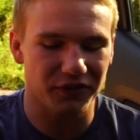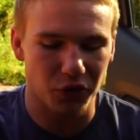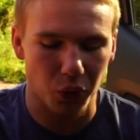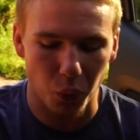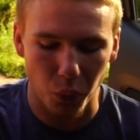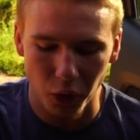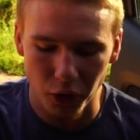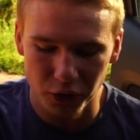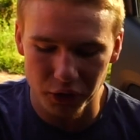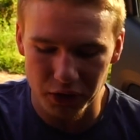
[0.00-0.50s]
to
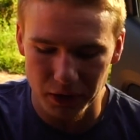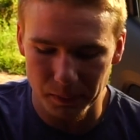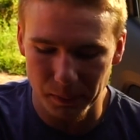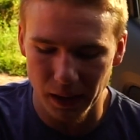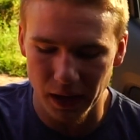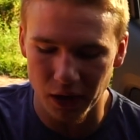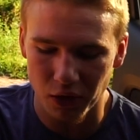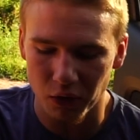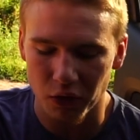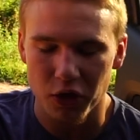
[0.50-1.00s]
worry
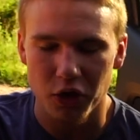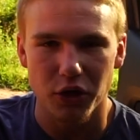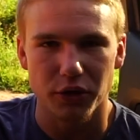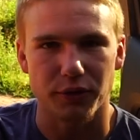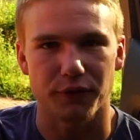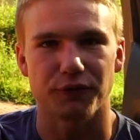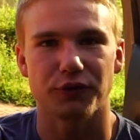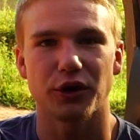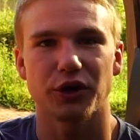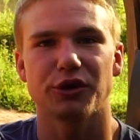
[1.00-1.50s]
about
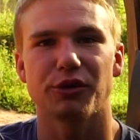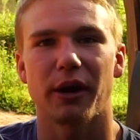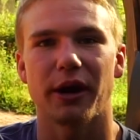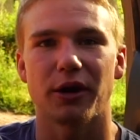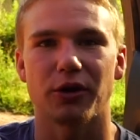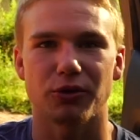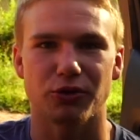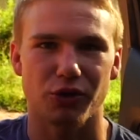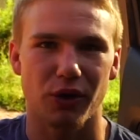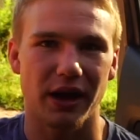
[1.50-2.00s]
the
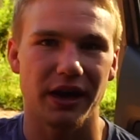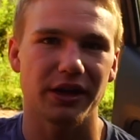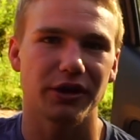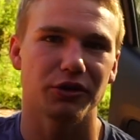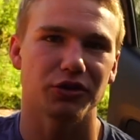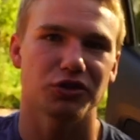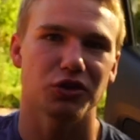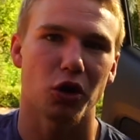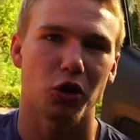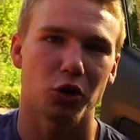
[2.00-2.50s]
refrigerator draining
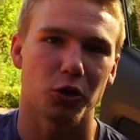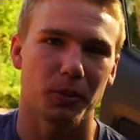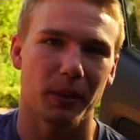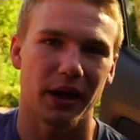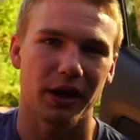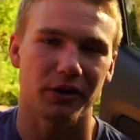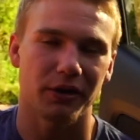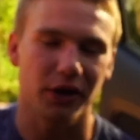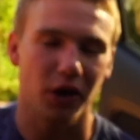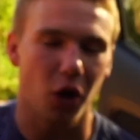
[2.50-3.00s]
your starter
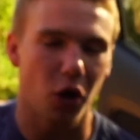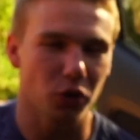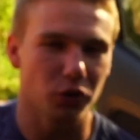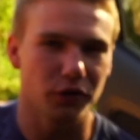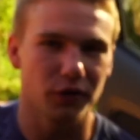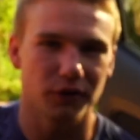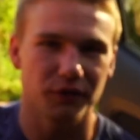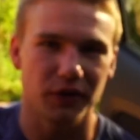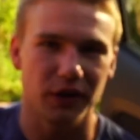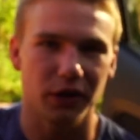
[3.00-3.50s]
battery on
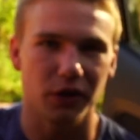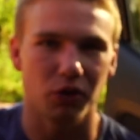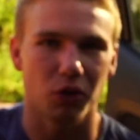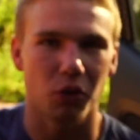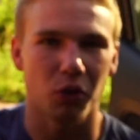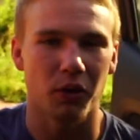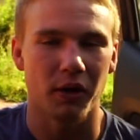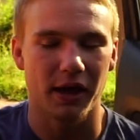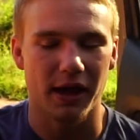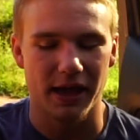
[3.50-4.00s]
your
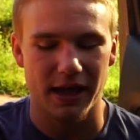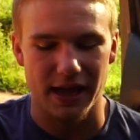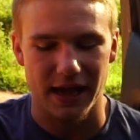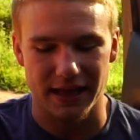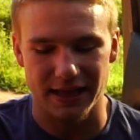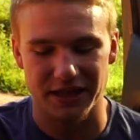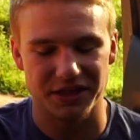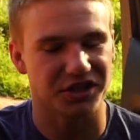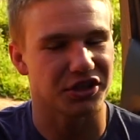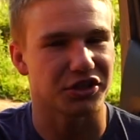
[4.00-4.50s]
vehicle,
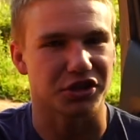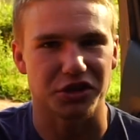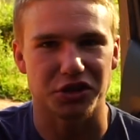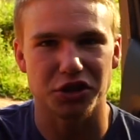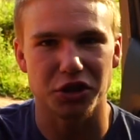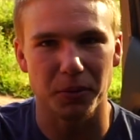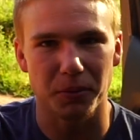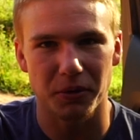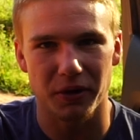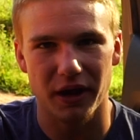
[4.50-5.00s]
and that's just a
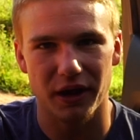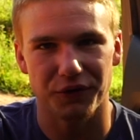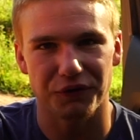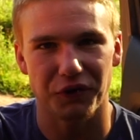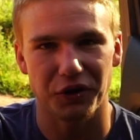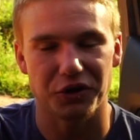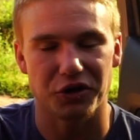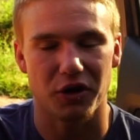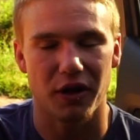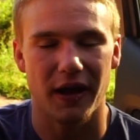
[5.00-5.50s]
super nice
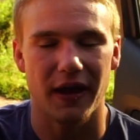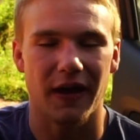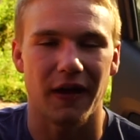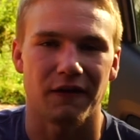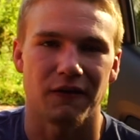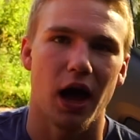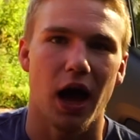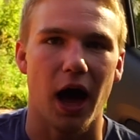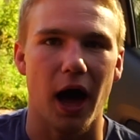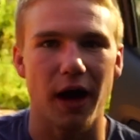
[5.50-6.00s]
feature to have.
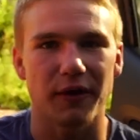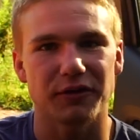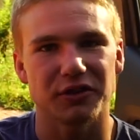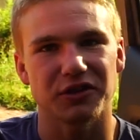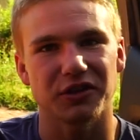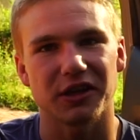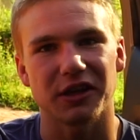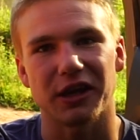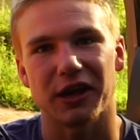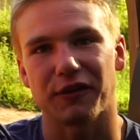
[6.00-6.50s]

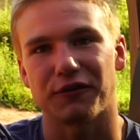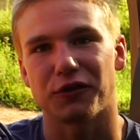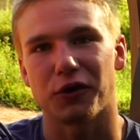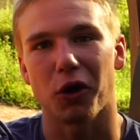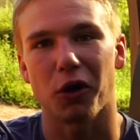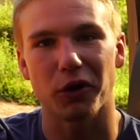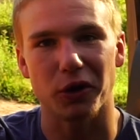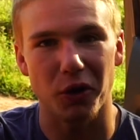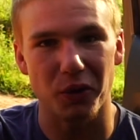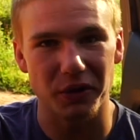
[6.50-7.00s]
Obviously, if you
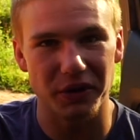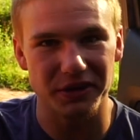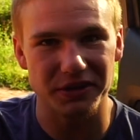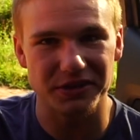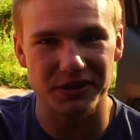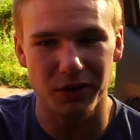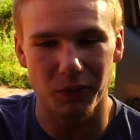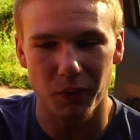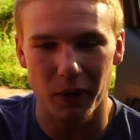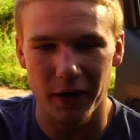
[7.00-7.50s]
are going into
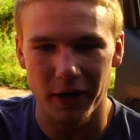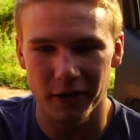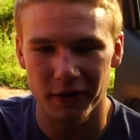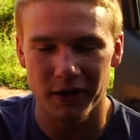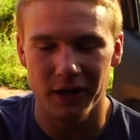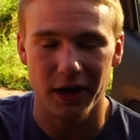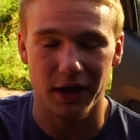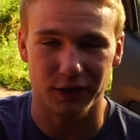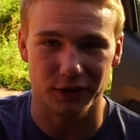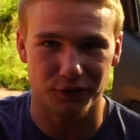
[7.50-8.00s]
somewhere
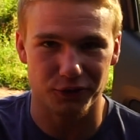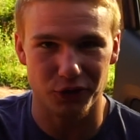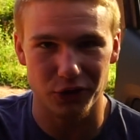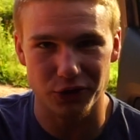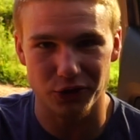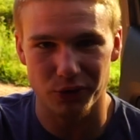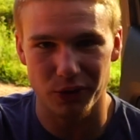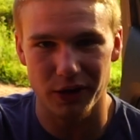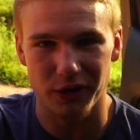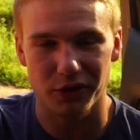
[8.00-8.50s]
and the
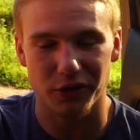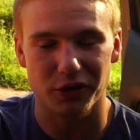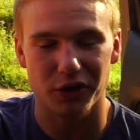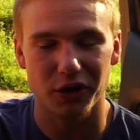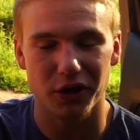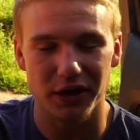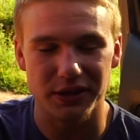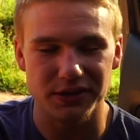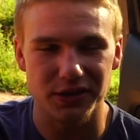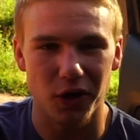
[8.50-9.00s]
refrigerator
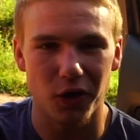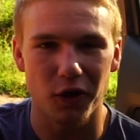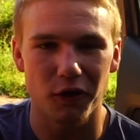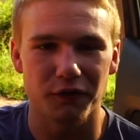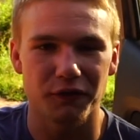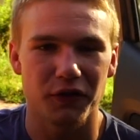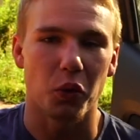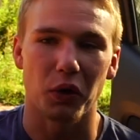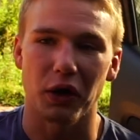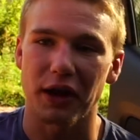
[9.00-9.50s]
cuts
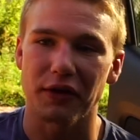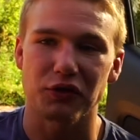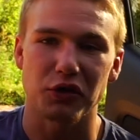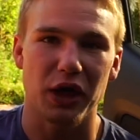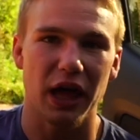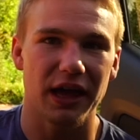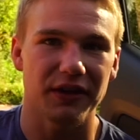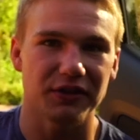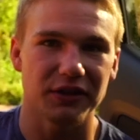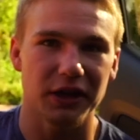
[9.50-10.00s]
off, whatever you
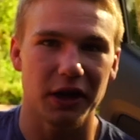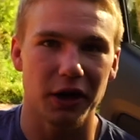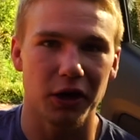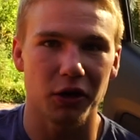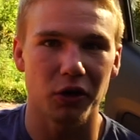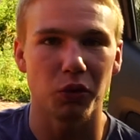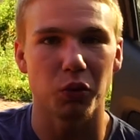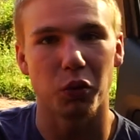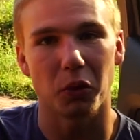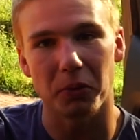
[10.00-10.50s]
have in
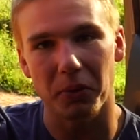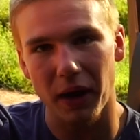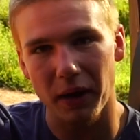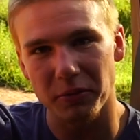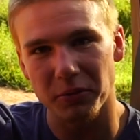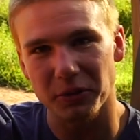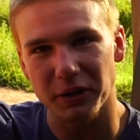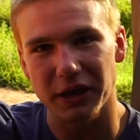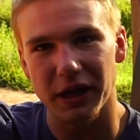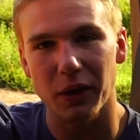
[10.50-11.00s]
there will
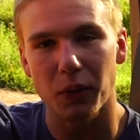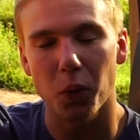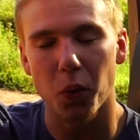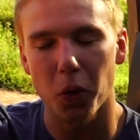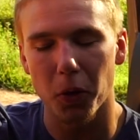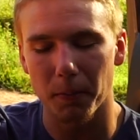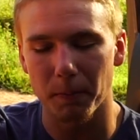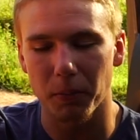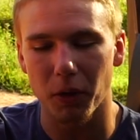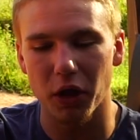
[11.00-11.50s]
probably get
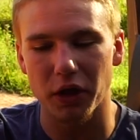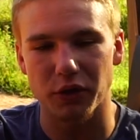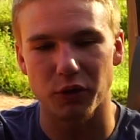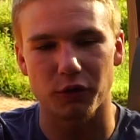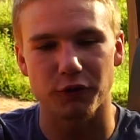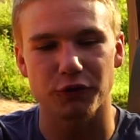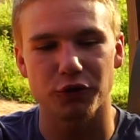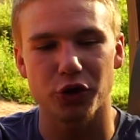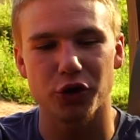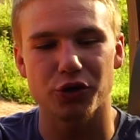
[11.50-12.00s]
warm, but the
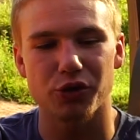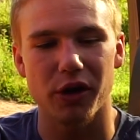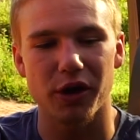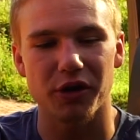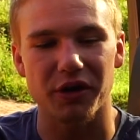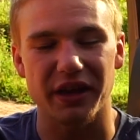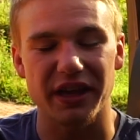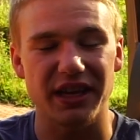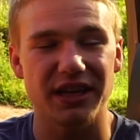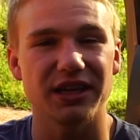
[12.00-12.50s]

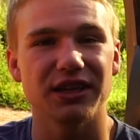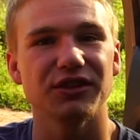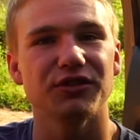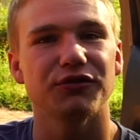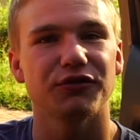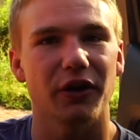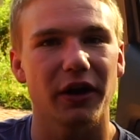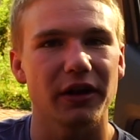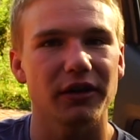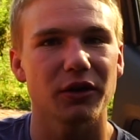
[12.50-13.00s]
refrigerator is
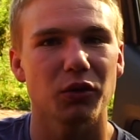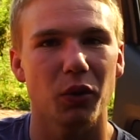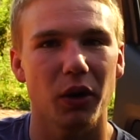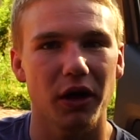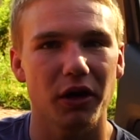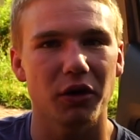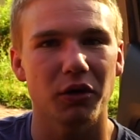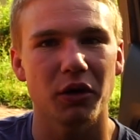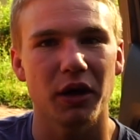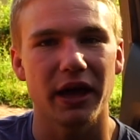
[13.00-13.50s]
fairly
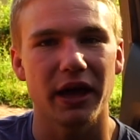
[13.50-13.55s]
well